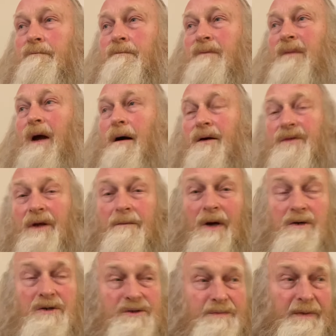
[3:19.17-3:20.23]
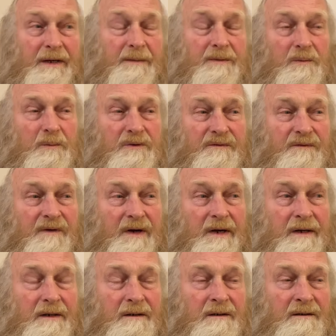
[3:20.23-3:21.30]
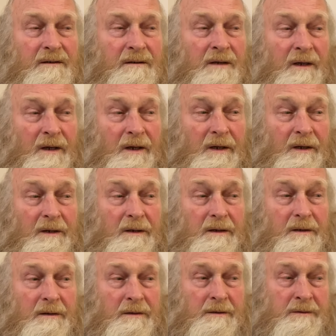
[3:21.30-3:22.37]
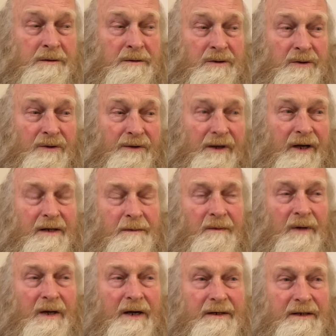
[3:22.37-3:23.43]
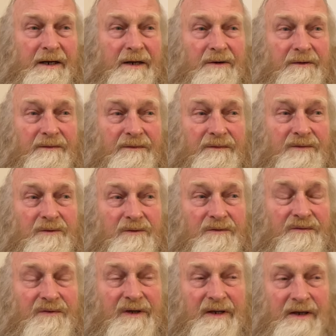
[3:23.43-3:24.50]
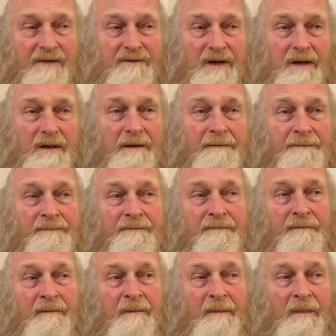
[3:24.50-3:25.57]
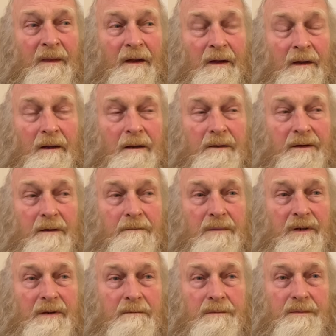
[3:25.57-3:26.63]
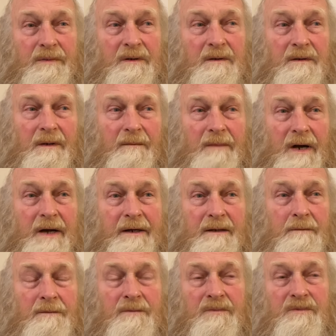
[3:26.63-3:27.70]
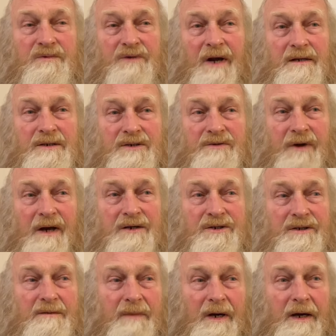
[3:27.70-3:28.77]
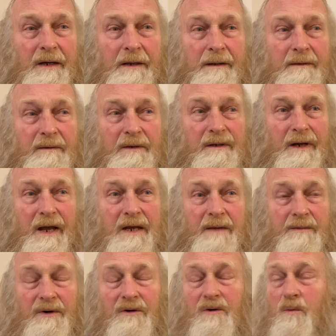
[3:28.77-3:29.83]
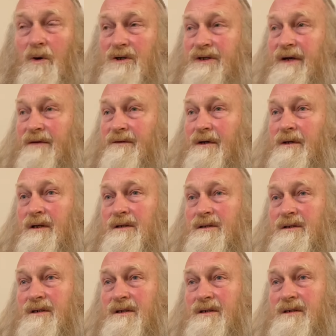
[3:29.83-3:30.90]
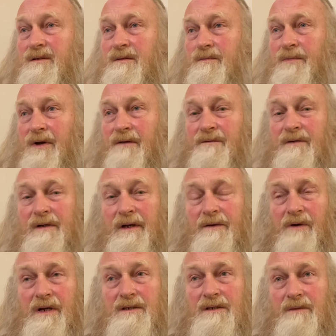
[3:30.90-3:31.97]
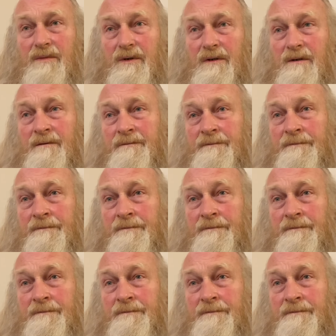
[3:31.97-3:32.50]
Now, I think most people would find the idea of sort of forgiving a minor transgression by a neighbour or whatever is perfectly reasonable.